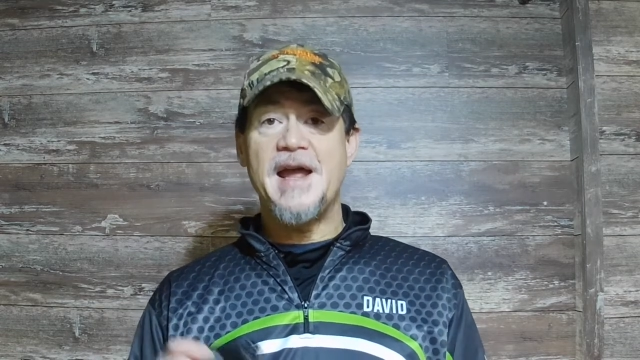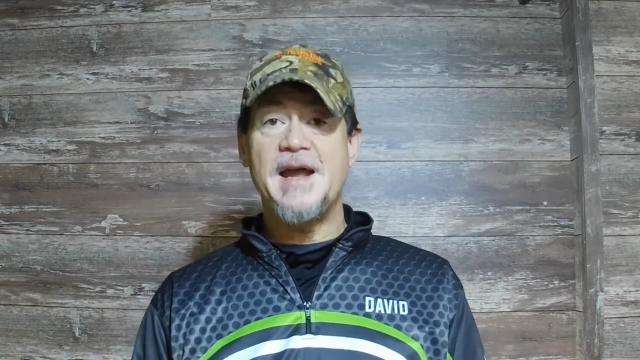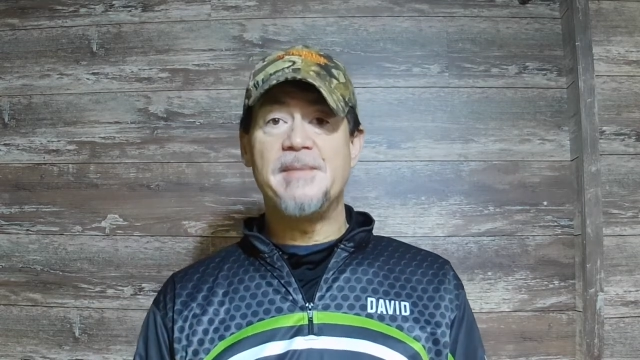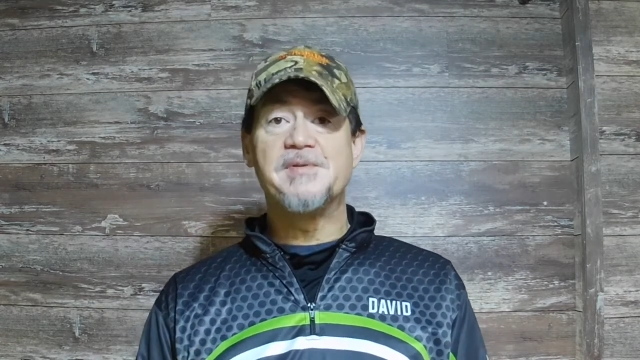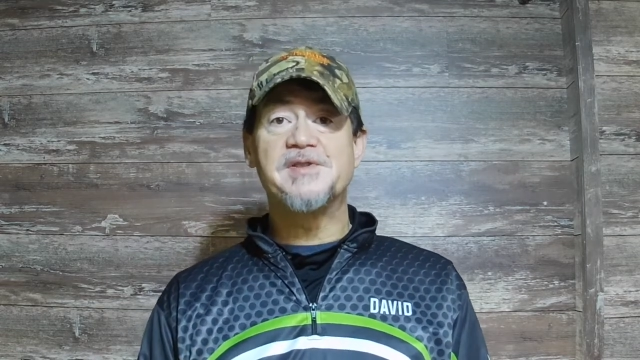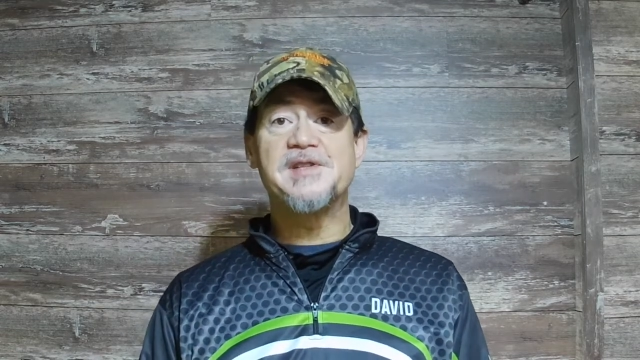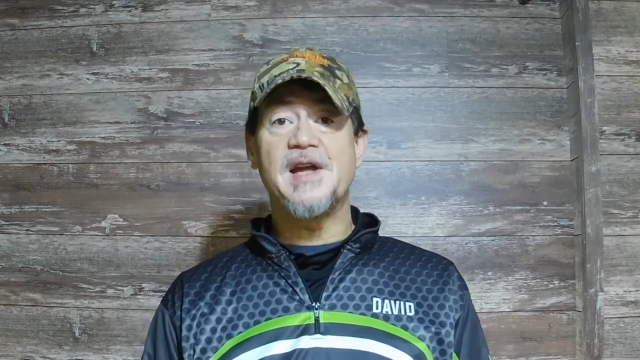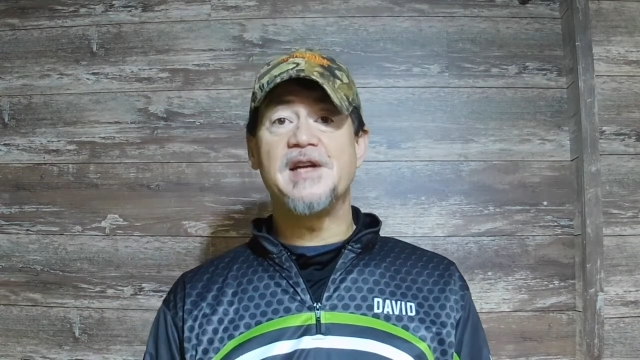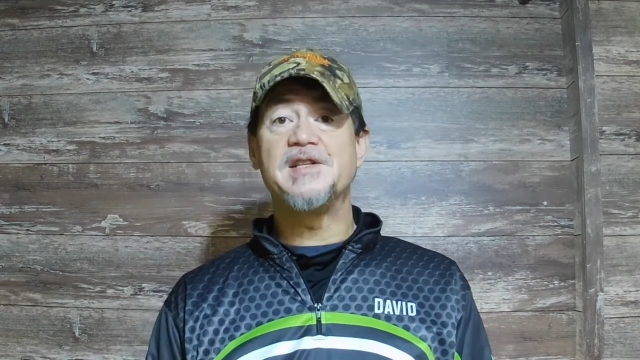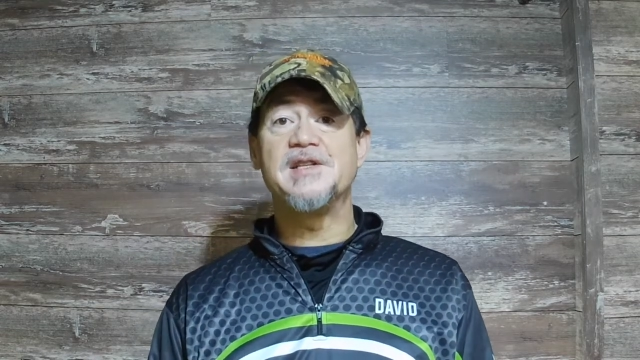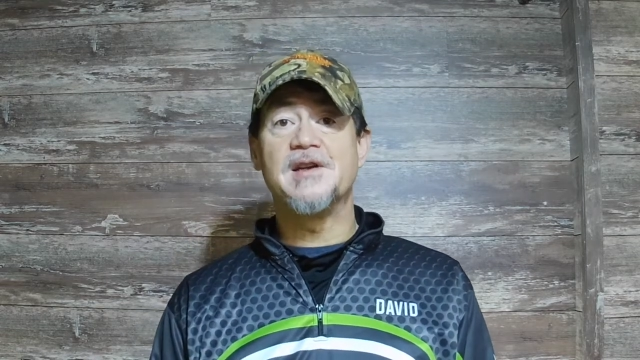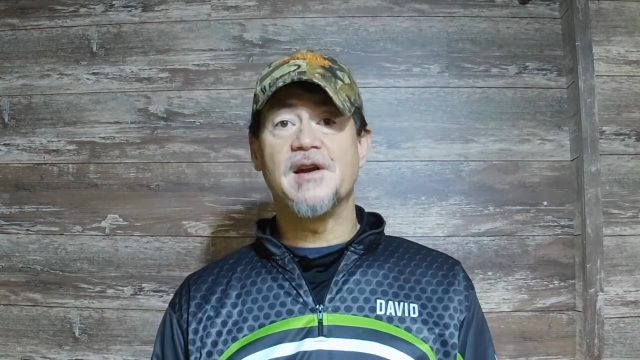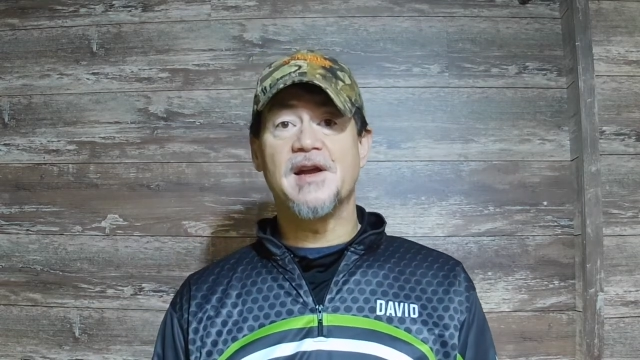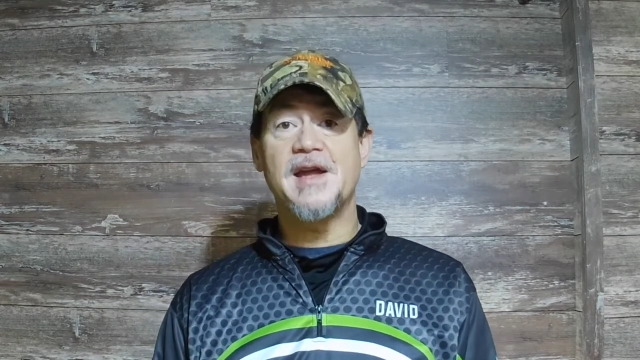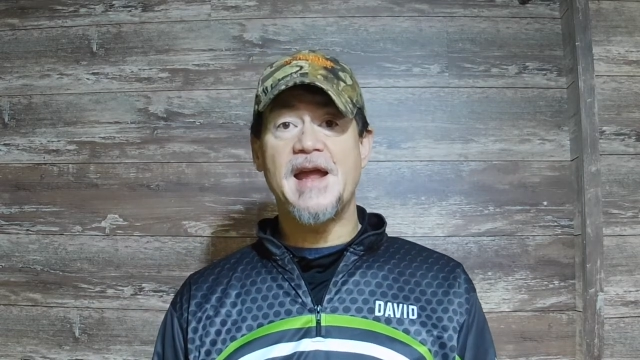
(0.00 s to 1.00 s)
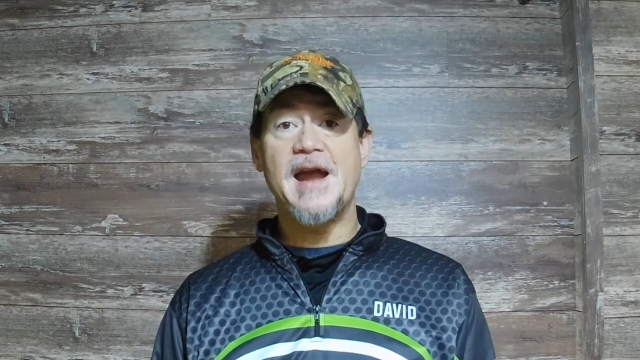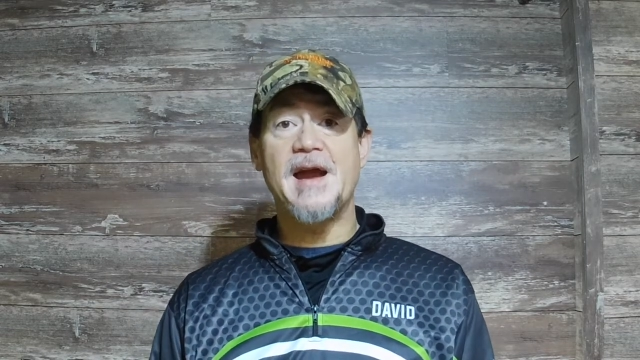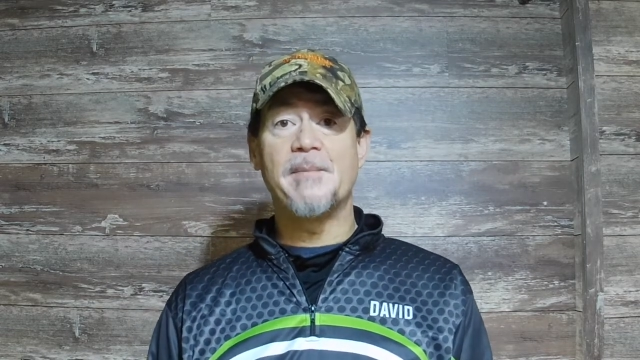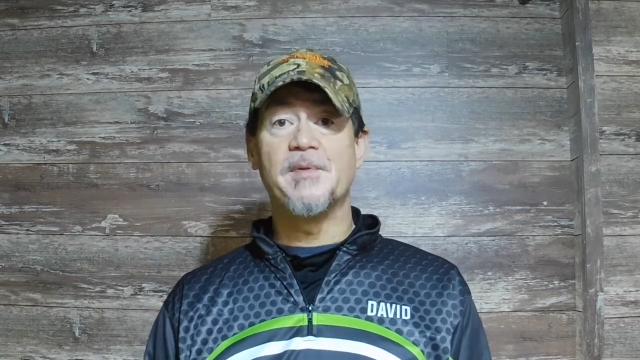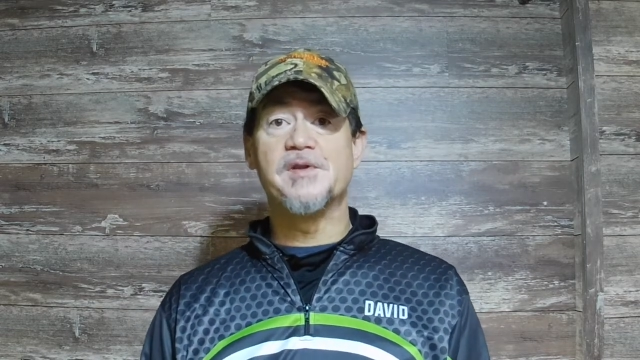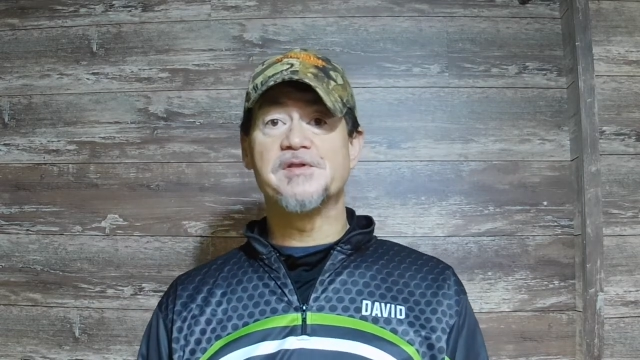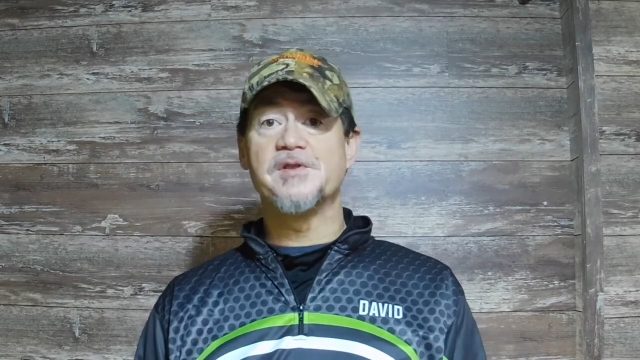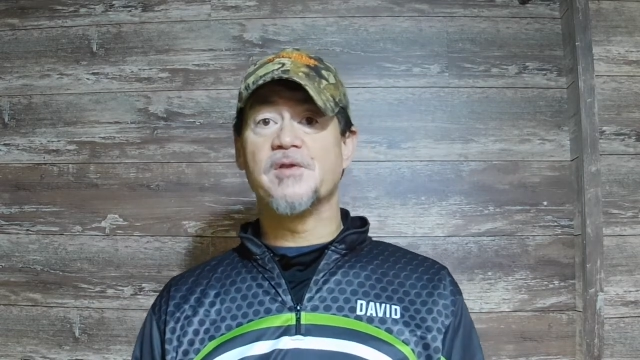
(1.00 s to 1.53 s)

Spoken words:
aim stationary cameras,